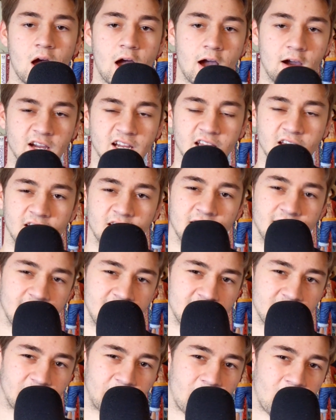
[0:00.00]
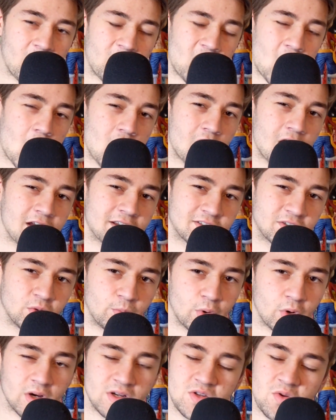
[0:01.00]
Alright, for our last 2
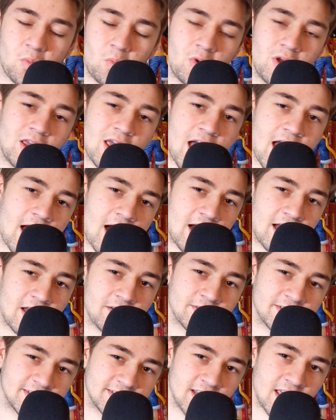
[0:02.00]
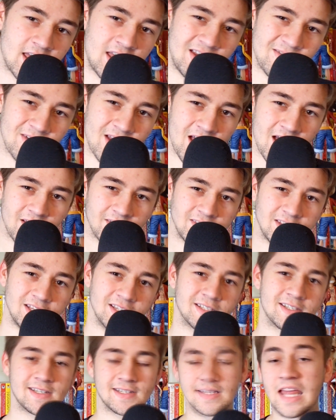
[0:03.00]
books, I have saved the
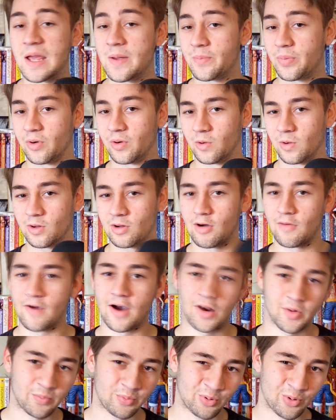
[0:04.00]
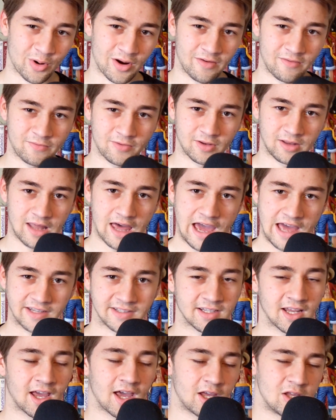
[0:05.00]
staple of out of print for
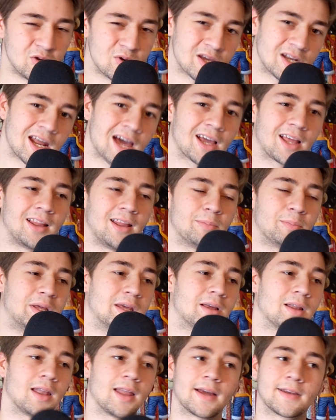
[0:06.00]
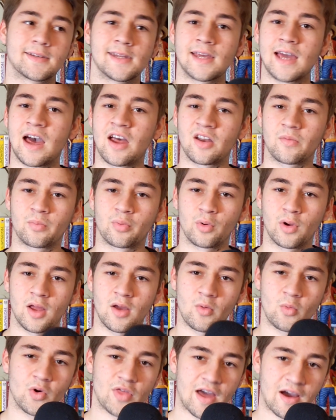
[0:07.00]
last. You cannot be collecting out of
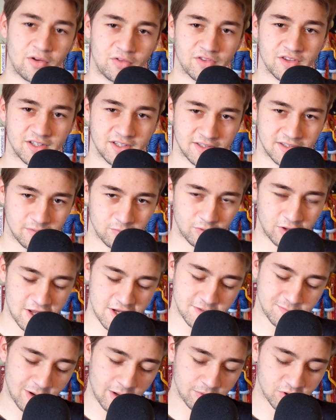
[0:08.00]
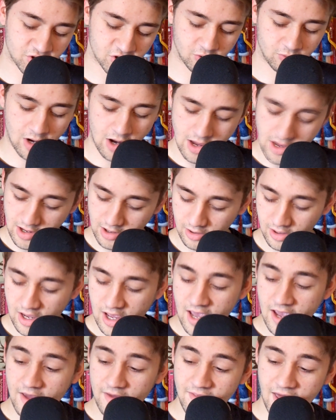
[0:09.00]
print without this publisher right here,
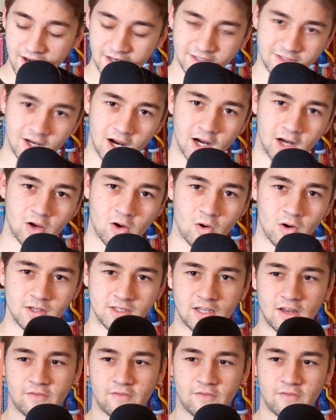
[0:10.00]
and that is Dark Horse.